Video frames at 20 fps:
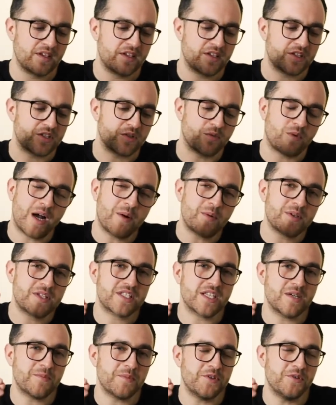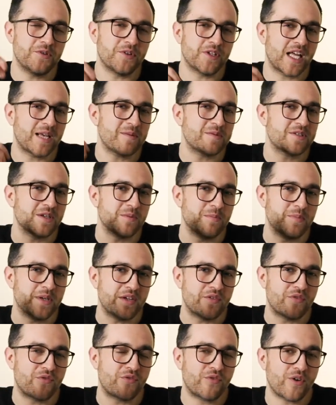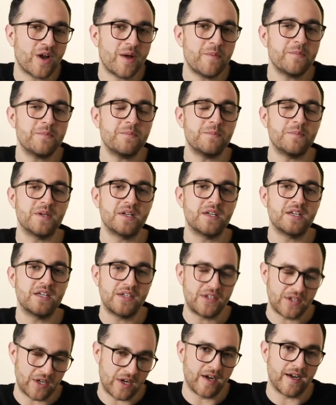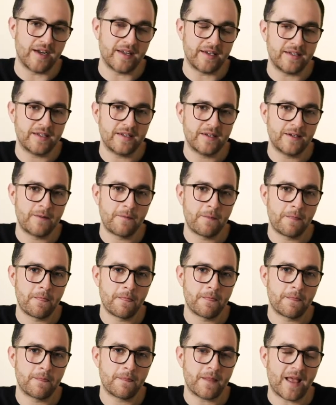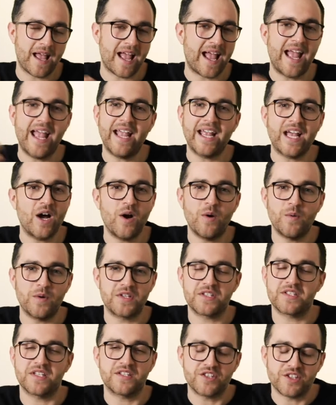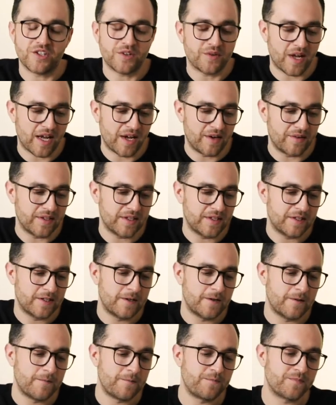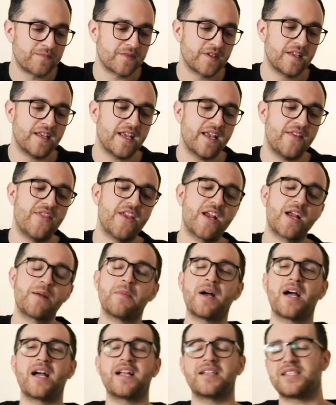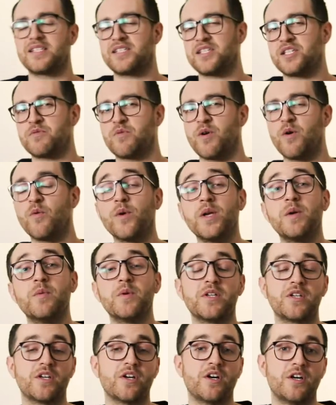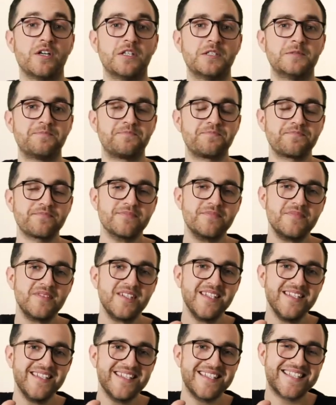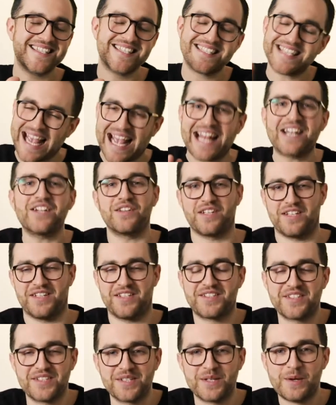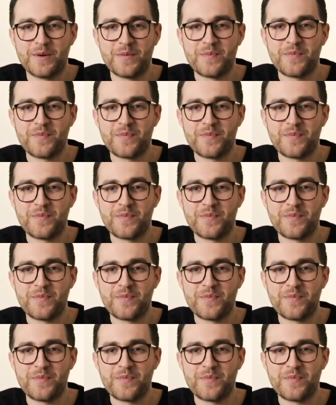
So why would someone who claims to be from God hang out with such a crowd? In their minds, this is what we would call scandalous.